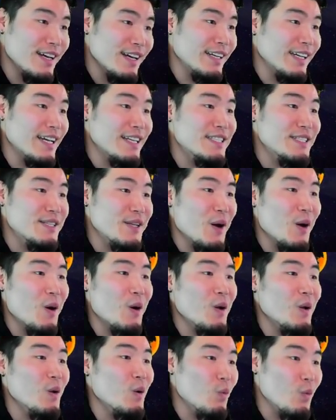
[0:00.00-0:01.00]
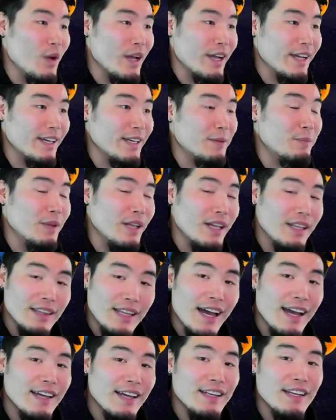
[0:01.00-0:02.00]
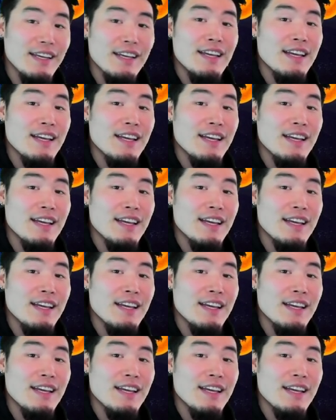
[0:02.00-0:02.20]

against all Wicked Bloodline